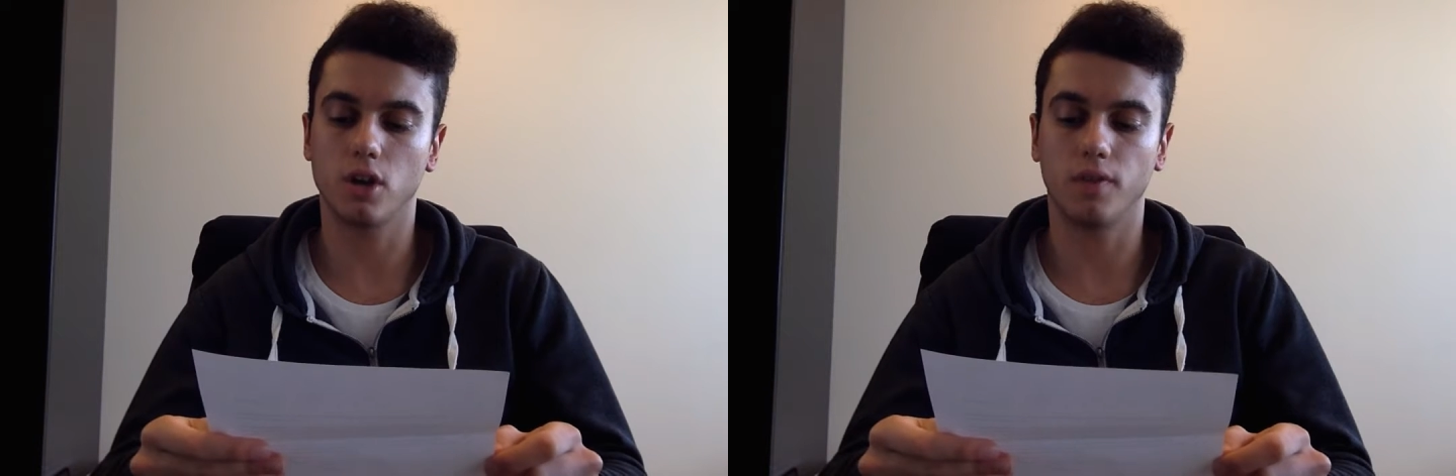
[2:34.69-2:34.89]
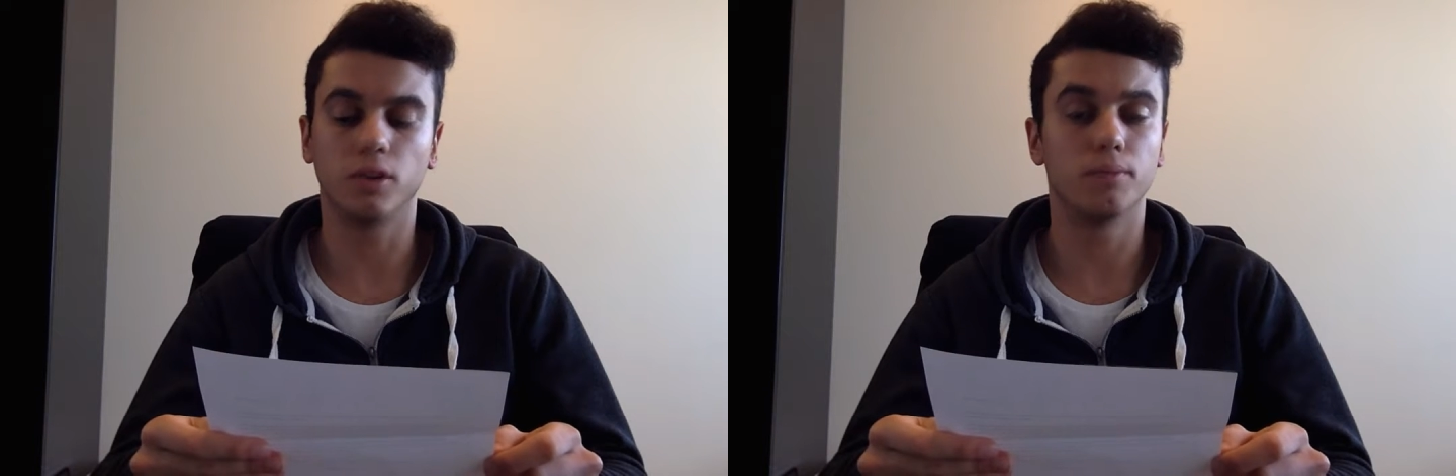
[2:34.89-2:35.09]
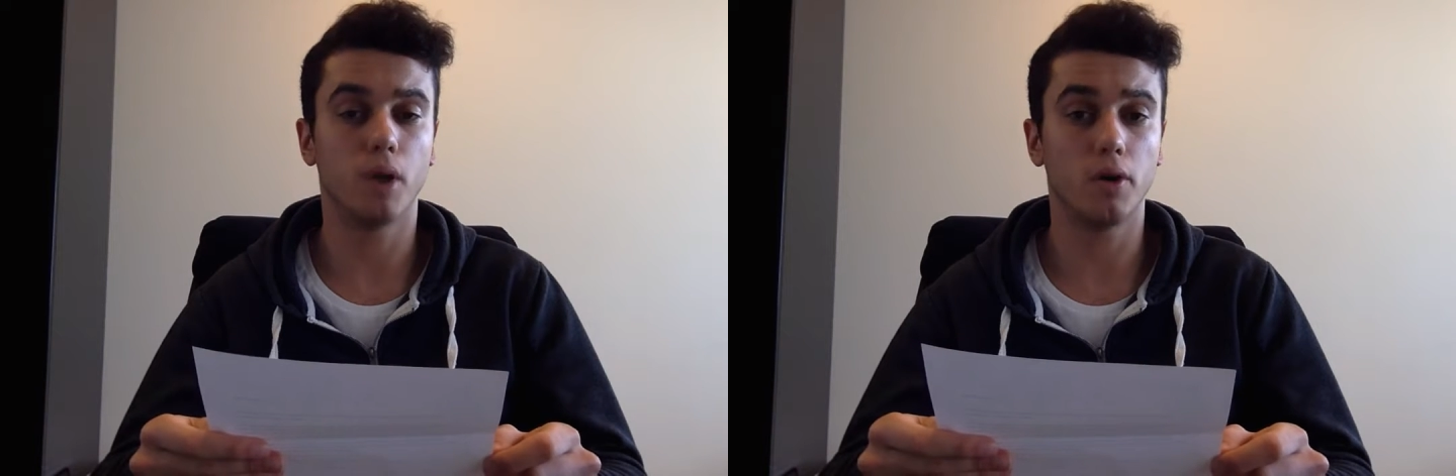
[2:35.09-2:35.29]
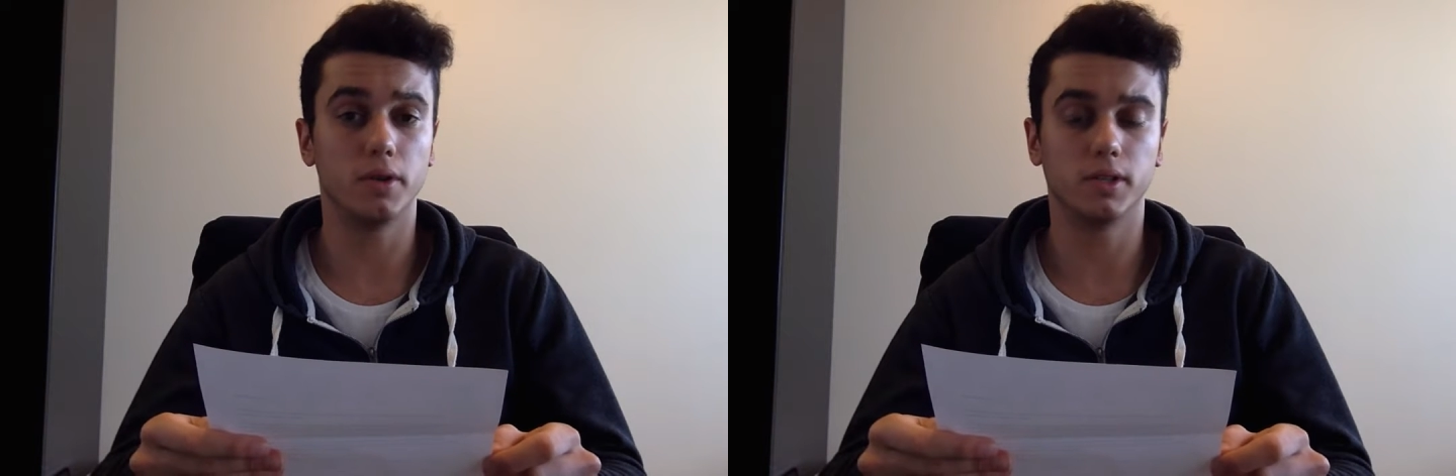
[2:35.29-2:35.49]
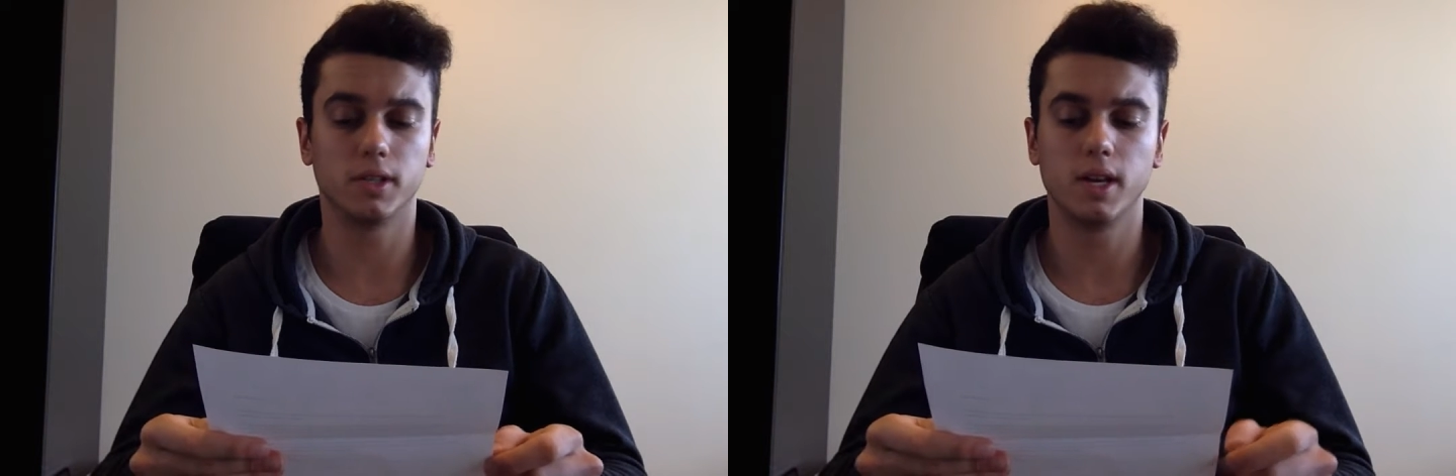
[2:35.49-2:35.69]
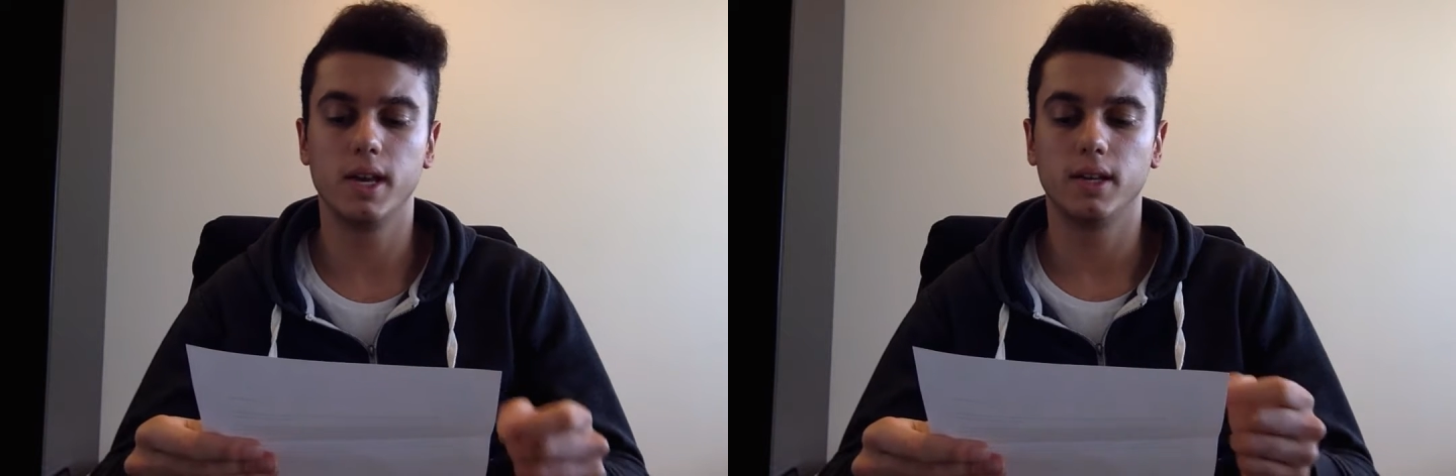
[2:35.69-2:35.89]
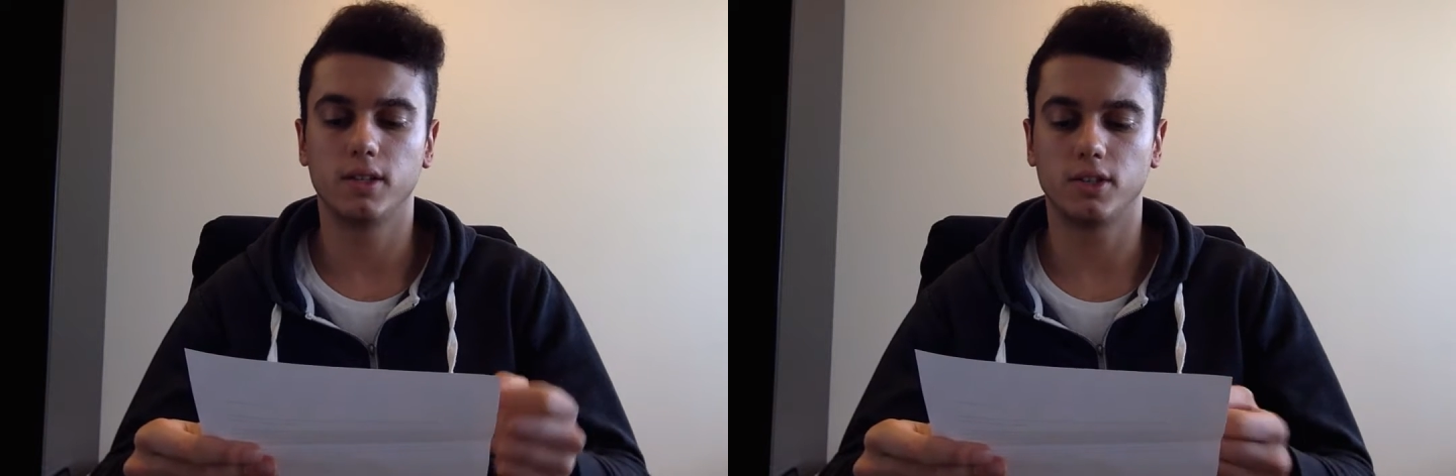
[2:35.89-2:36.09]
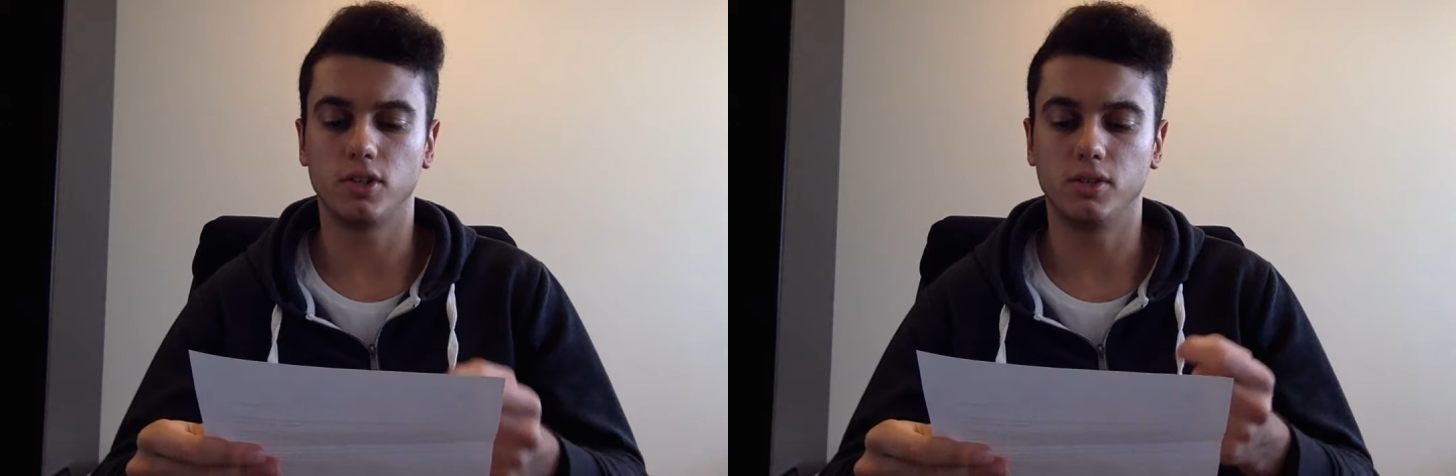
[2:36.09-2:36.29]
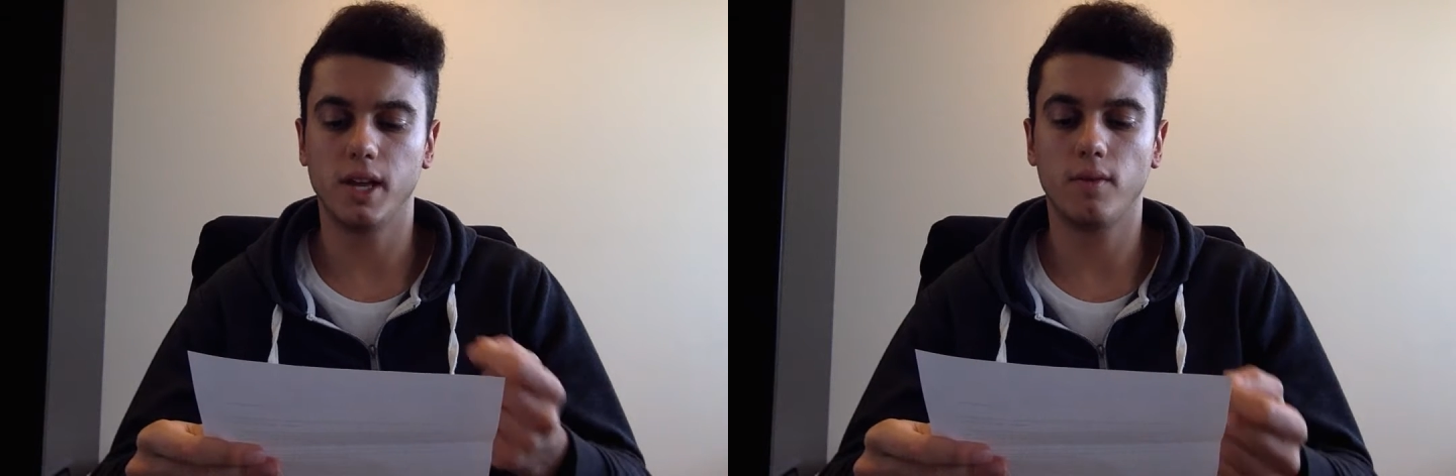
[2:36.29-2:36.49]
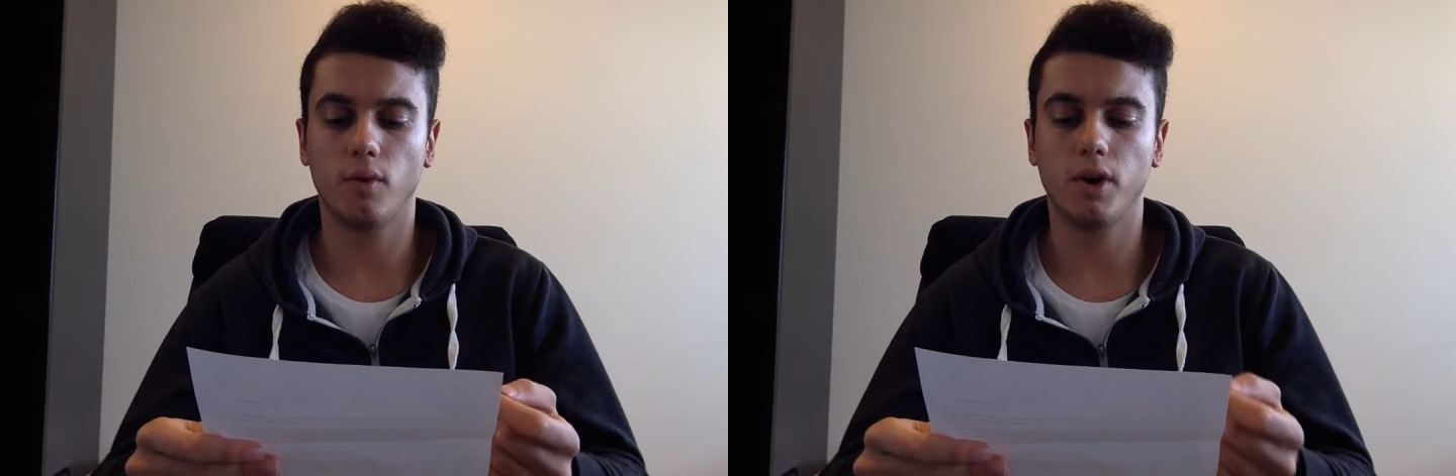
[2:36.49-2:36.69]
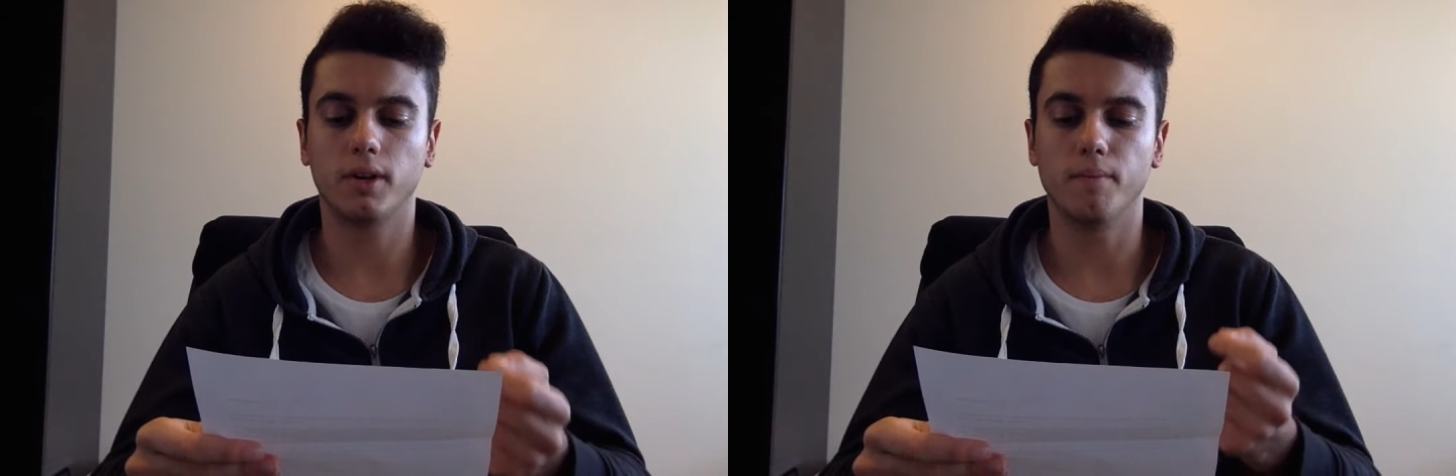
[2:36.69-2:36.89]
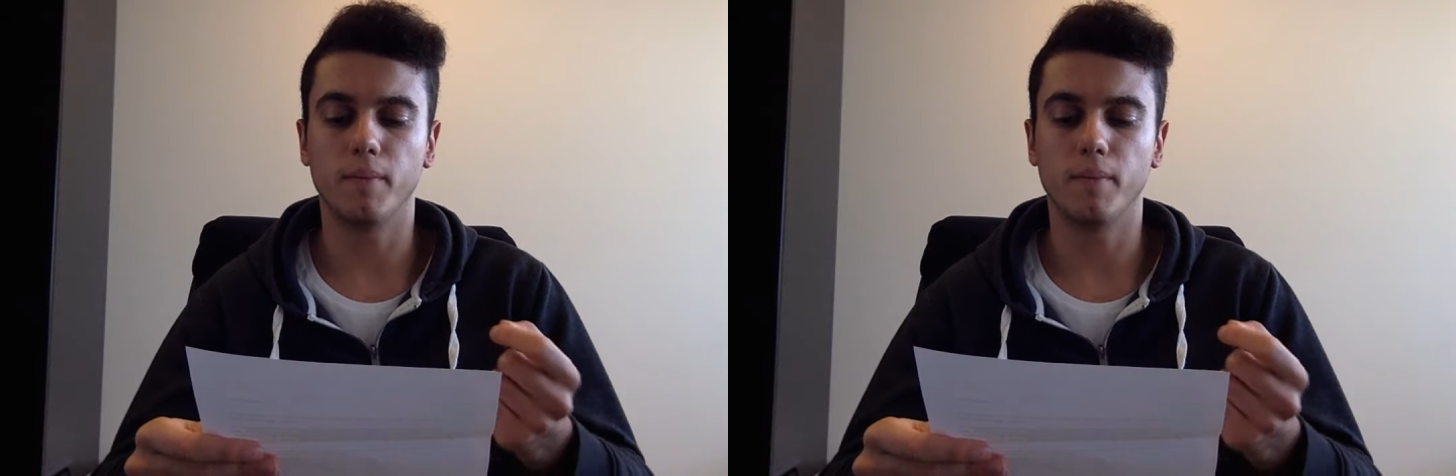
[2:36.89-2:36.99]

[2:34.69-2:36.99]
of components such as network,